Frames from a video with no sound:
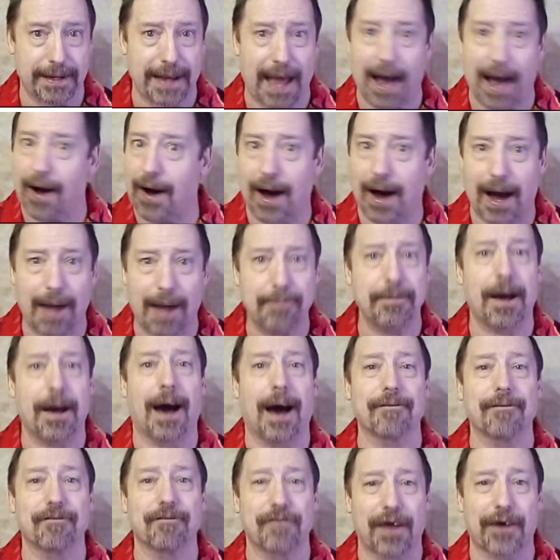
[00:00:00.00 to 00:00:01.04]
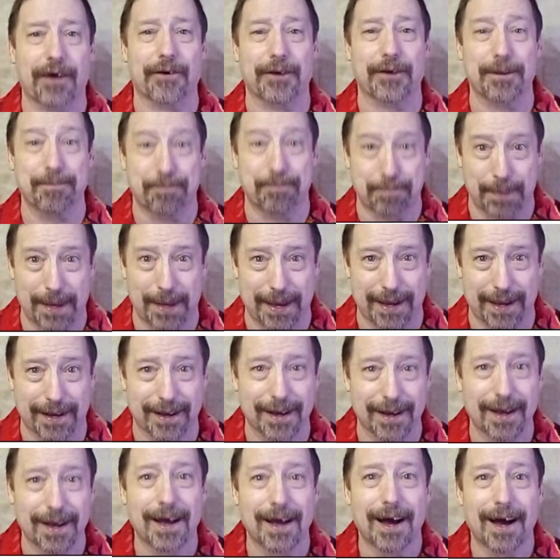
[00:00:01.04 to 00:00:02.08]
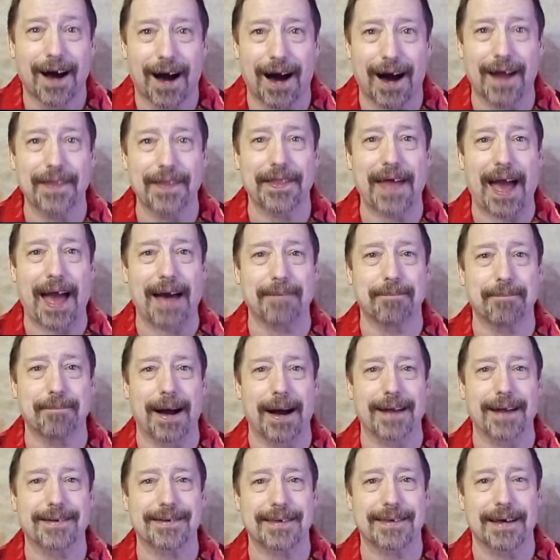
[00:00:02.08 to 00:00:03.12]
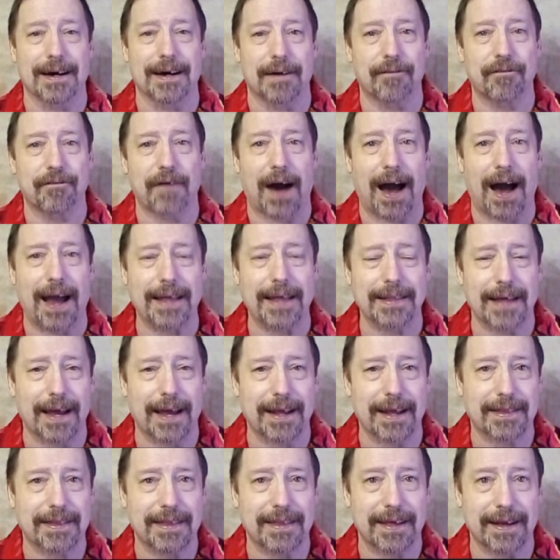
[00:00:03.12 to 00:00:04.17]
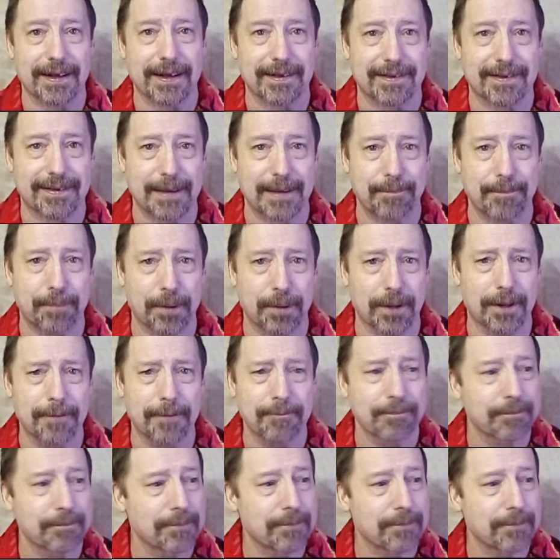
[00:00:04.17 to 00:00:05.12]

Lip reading: Now, I'm not very big on that myself. I like things simple.